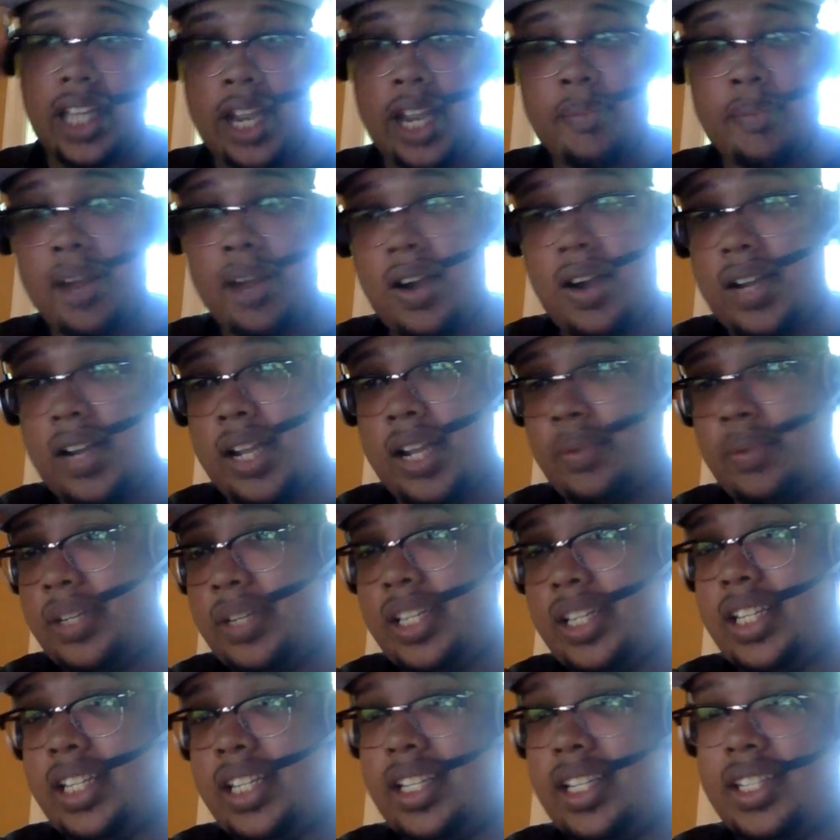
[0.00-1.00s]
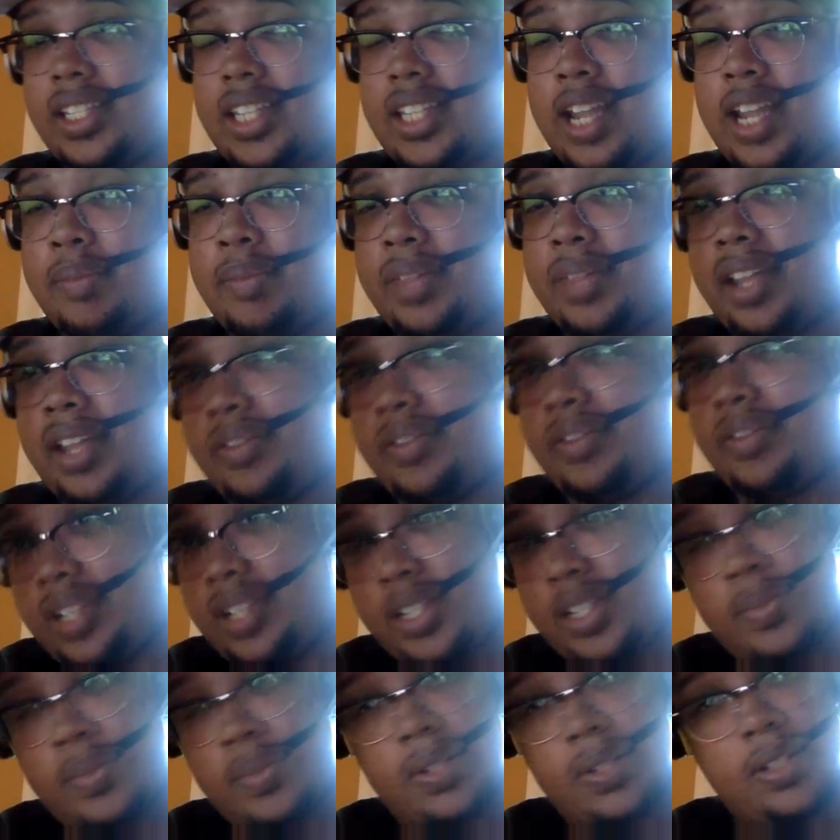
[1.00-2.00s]
out, and we did the same thing for this
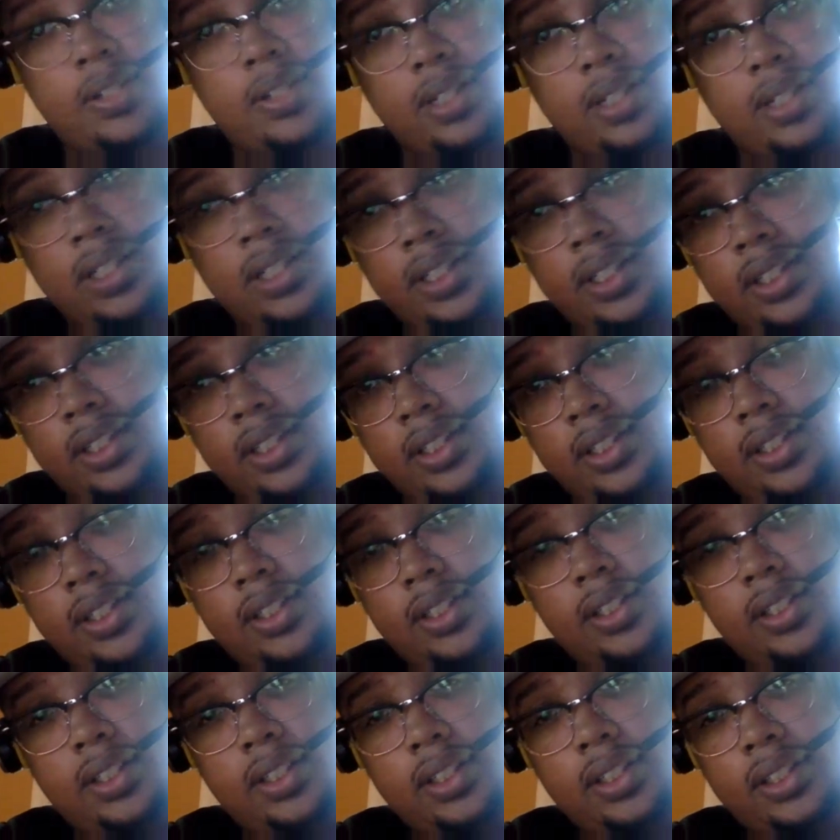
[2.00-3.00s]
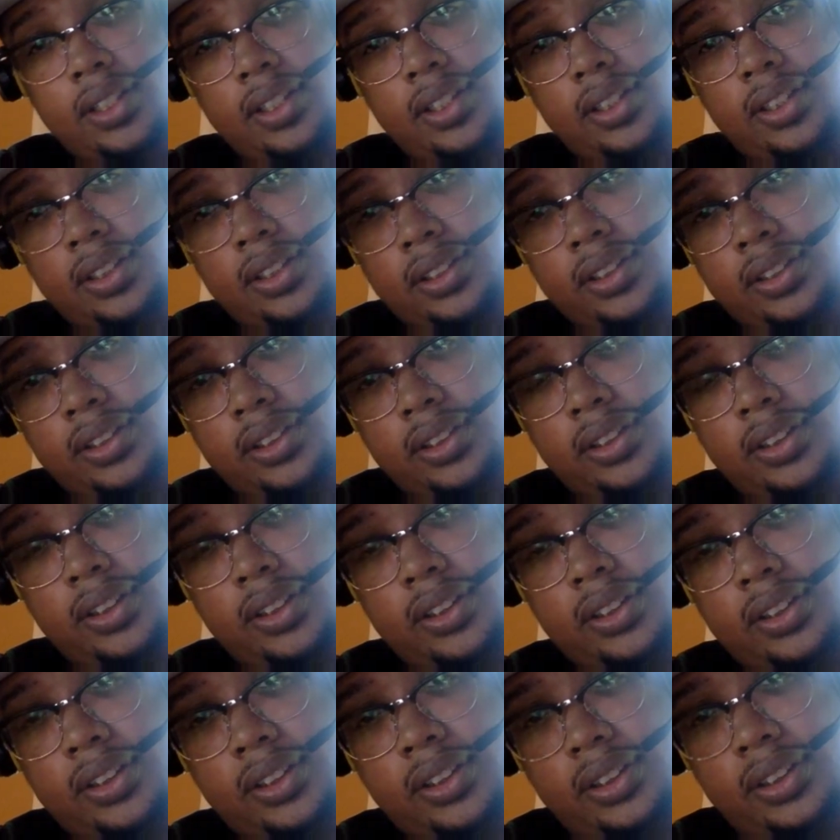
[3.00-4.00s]
one. Okay.
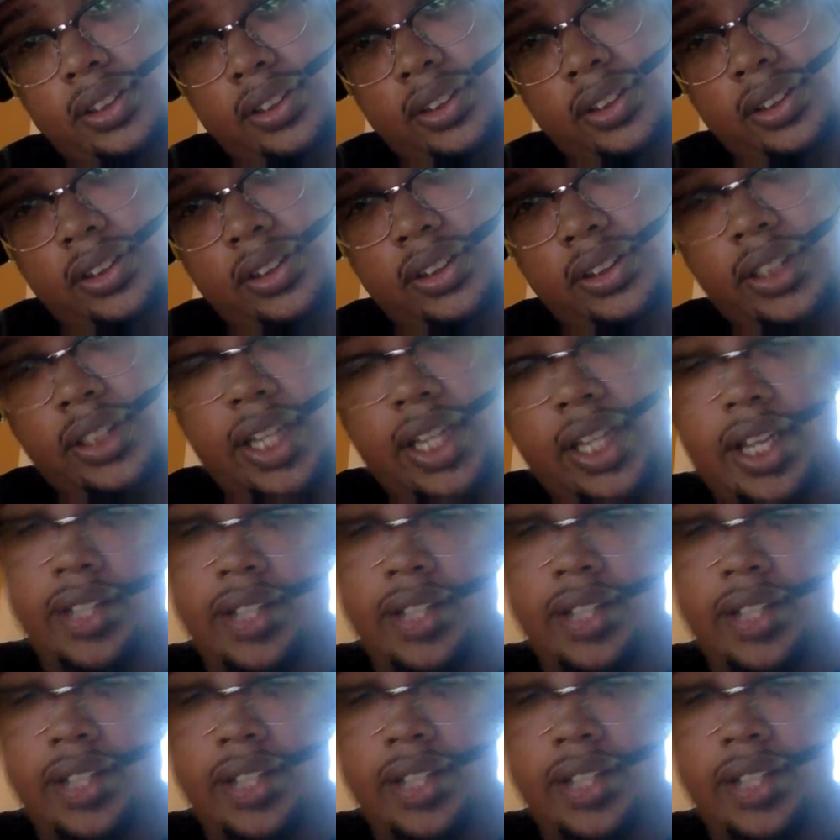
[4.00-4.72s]
Yeah.